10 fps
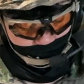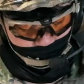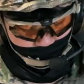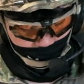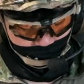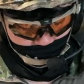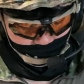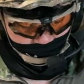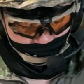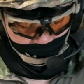have these trauma
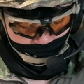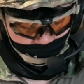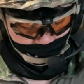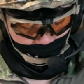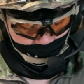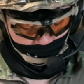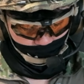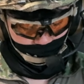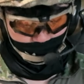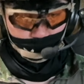shears at the top here that are kind
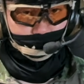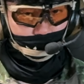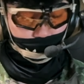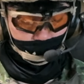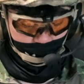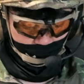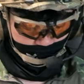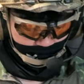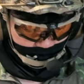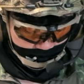of looped into this little hook.
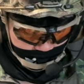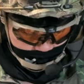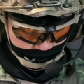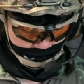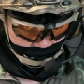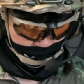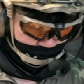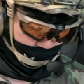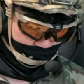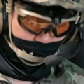And
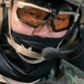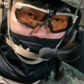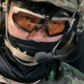I've got the T